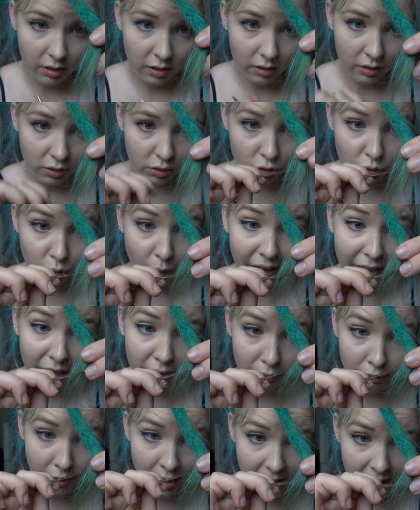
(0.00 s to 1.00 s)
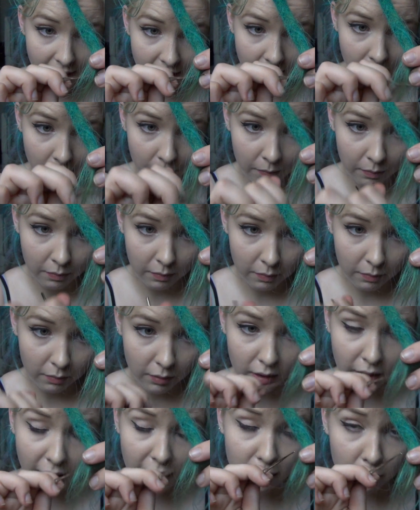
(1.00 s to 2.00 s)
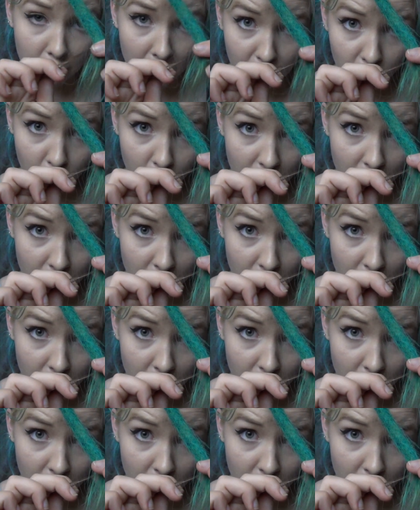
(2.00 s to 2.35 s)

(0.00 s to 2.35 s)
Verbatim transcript: strength of hair. Hair is much